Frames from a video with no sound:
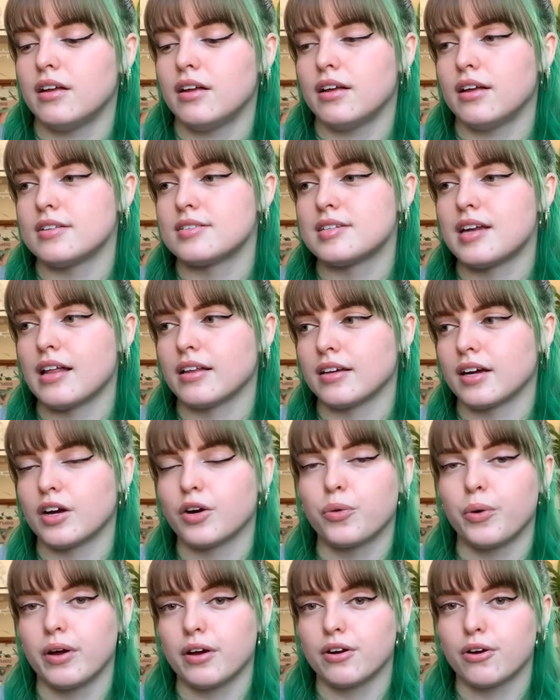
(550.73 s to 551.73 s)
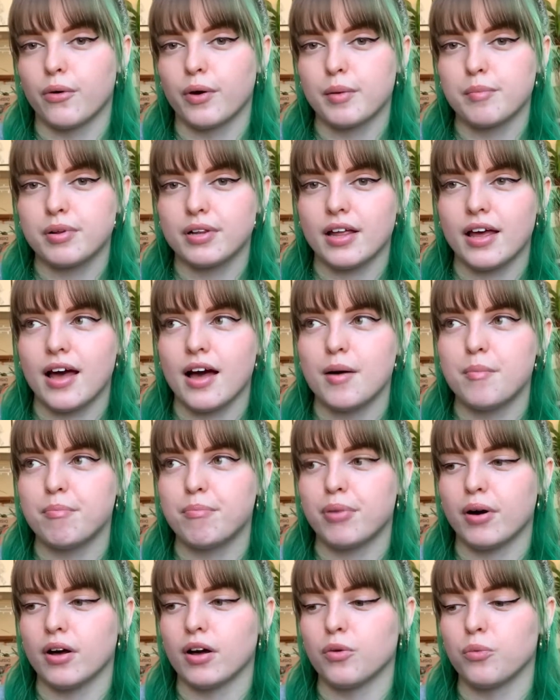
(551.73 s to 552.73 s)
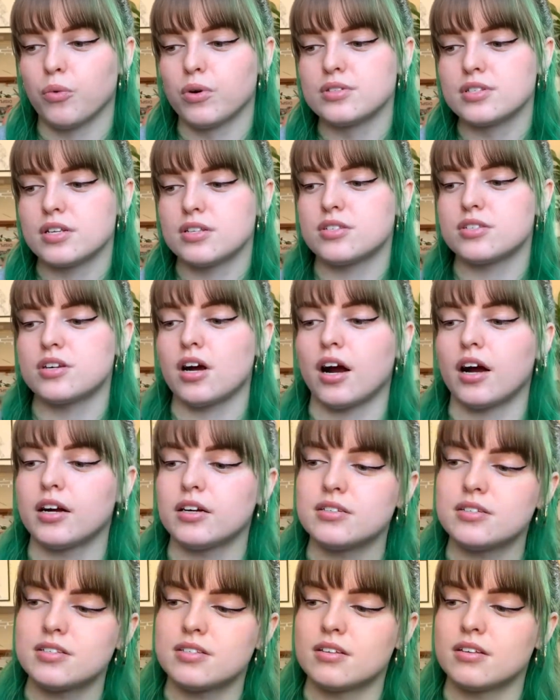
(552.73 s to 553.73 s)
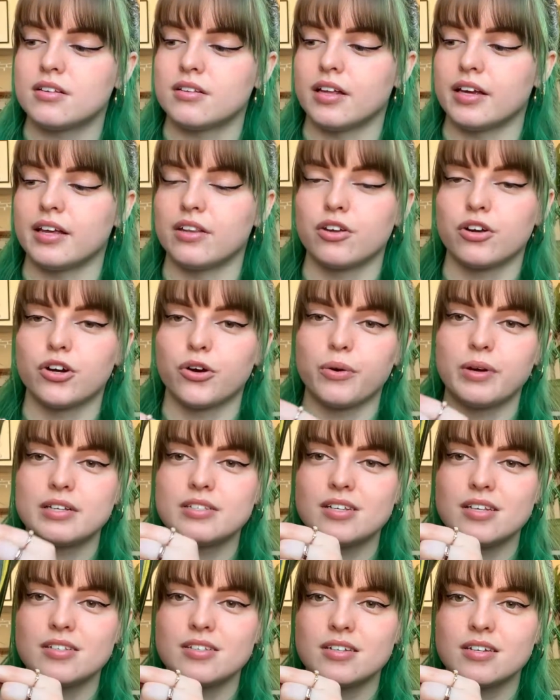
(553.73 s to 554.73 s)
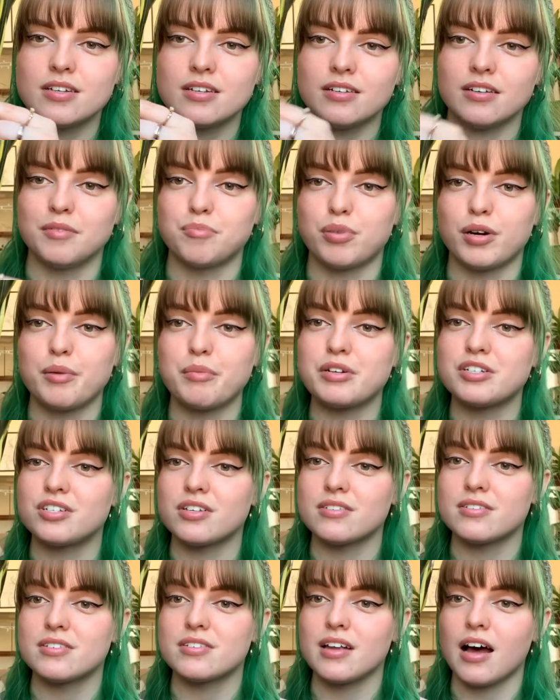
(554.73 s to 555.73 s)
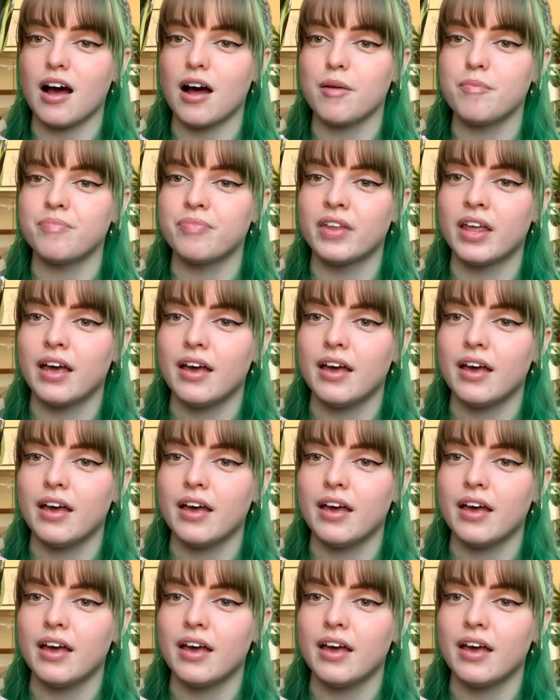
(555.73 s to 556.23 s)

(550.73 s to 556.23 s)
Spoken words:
it's not like a quick growing plant, but once it starts, like in the growing season, it pretty much doesn't stop.